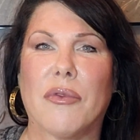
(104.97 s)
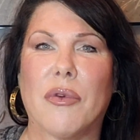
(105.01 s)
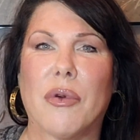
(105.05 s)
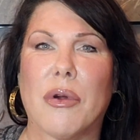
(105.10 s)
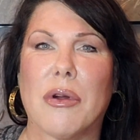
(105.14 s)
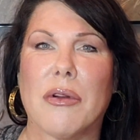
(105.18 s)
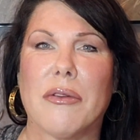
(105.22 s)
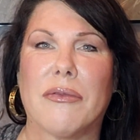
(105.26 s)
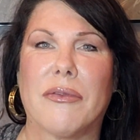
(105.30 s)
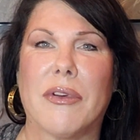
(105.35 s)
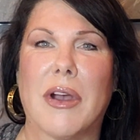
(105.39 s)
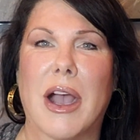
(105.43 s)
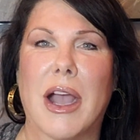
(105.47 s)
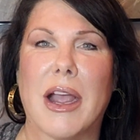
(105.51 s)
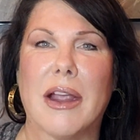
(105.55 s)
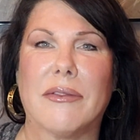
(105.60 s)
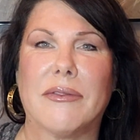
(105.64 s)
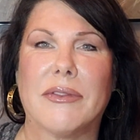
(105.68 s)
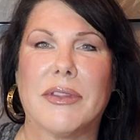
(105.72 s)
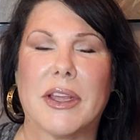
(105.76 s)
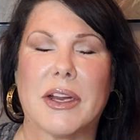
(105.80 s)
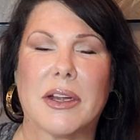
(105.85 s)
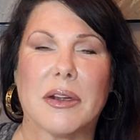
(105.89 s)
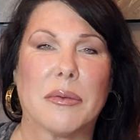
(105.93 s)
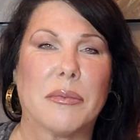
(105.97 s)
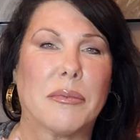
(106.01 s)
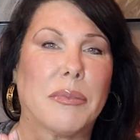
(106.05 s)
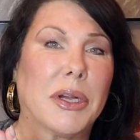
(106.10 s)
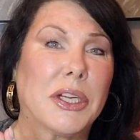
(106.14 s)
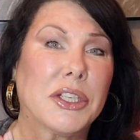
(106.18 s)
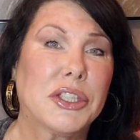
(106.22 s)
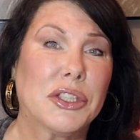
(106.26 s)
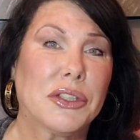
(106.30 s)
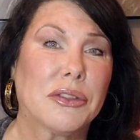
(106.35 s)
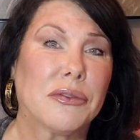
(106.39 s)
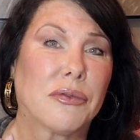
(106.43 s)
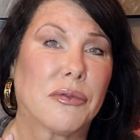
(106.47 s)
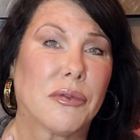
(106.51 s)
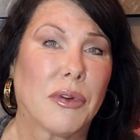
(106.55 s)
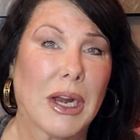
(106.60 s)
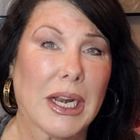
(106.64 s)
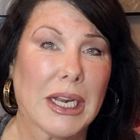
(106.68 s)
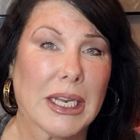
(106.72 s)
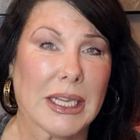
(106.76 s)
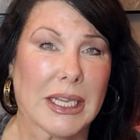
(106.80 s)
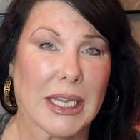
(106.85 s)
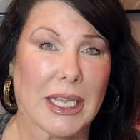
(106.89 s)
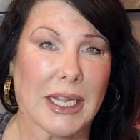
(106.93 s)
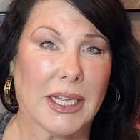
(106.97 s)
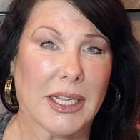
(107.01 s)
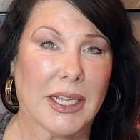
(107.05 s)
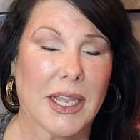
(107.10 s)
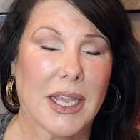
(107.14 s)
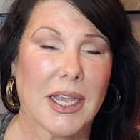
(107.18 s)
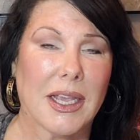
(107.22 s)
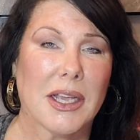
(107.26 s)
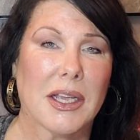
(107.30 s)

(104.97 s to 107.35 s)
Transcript: 4 or 5 that are budget friendly.